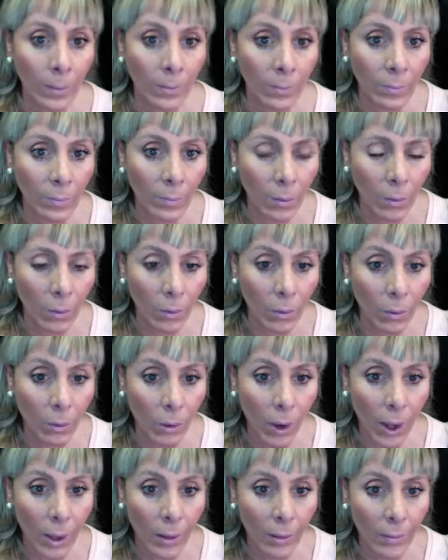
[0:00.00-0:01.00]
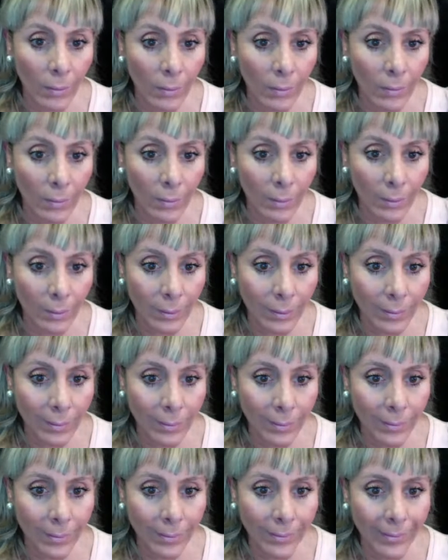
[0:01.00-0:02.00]
So who else?
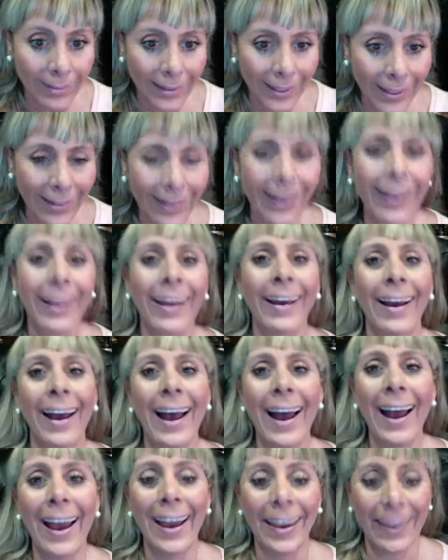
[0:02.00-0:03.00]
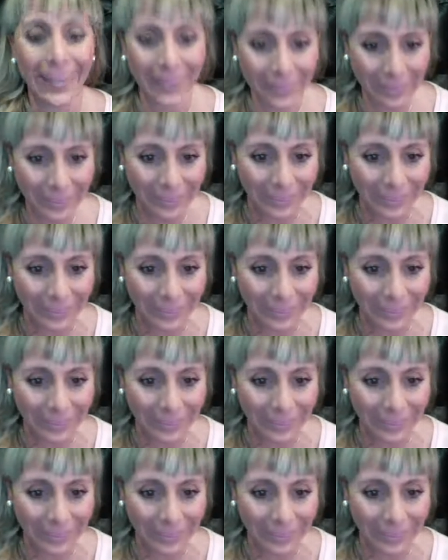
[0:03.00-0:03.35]
Tina, hi.